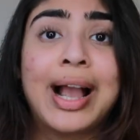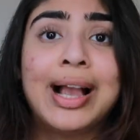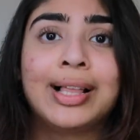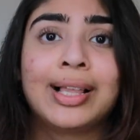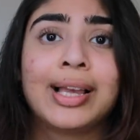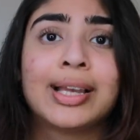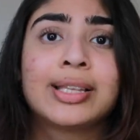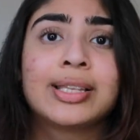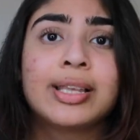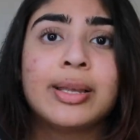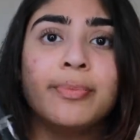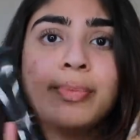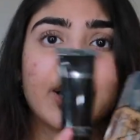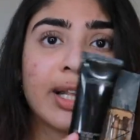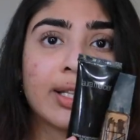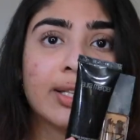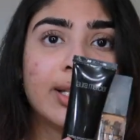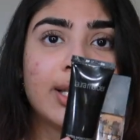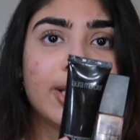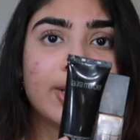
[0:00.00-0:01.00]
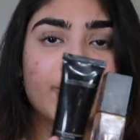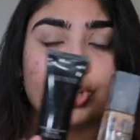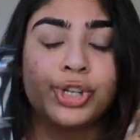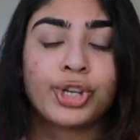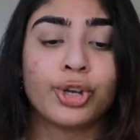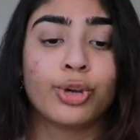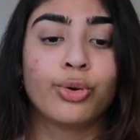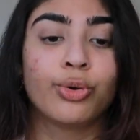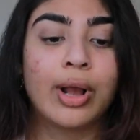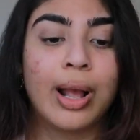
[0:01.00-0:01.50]
I like to mix these
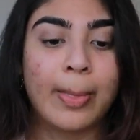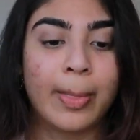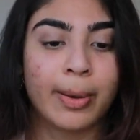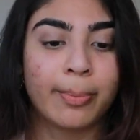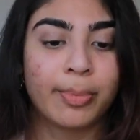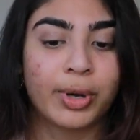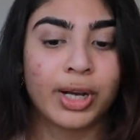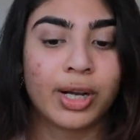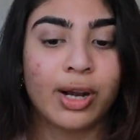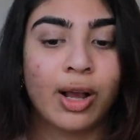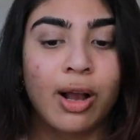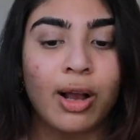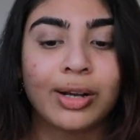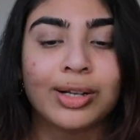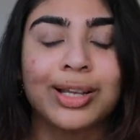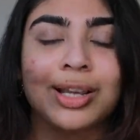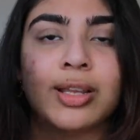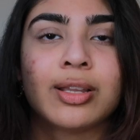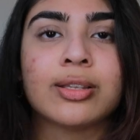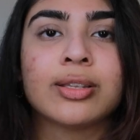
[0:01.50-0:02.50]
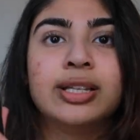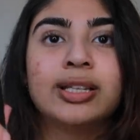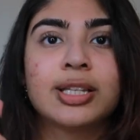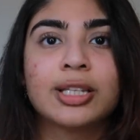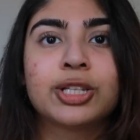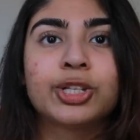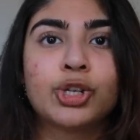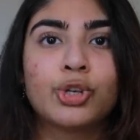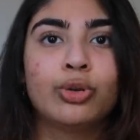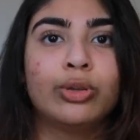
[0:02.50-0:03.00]
two and then put it on because this
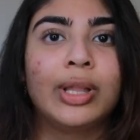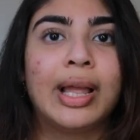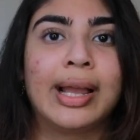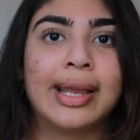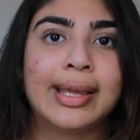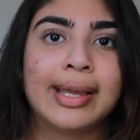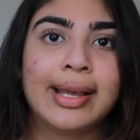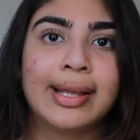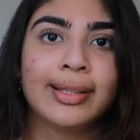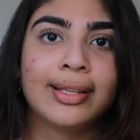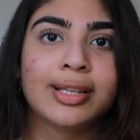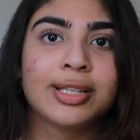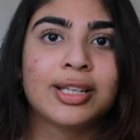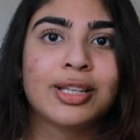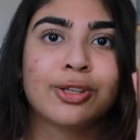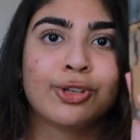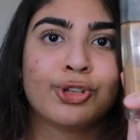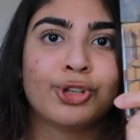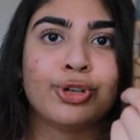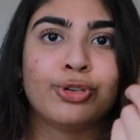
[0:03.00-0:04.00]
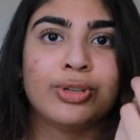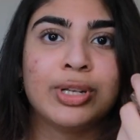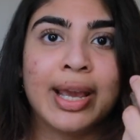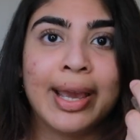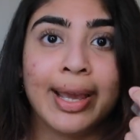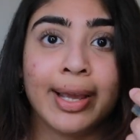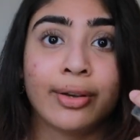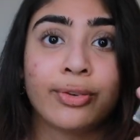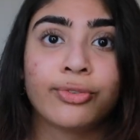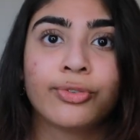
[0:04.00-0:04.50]
is too light and this is too
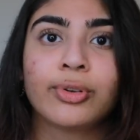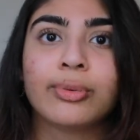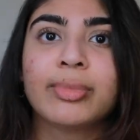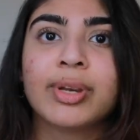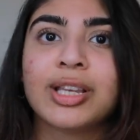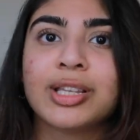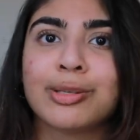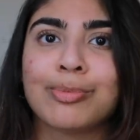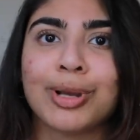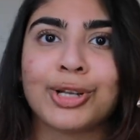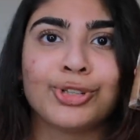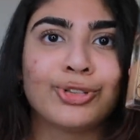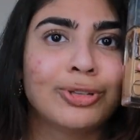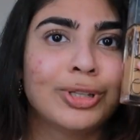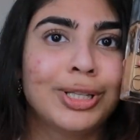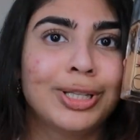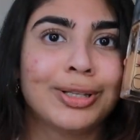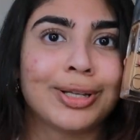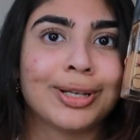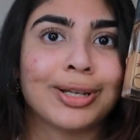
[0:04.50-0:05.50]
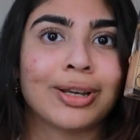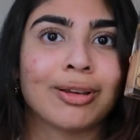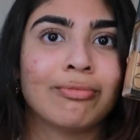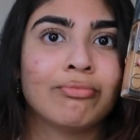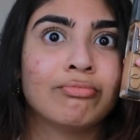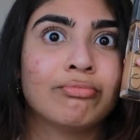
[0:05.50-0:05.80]
tan for me, especially like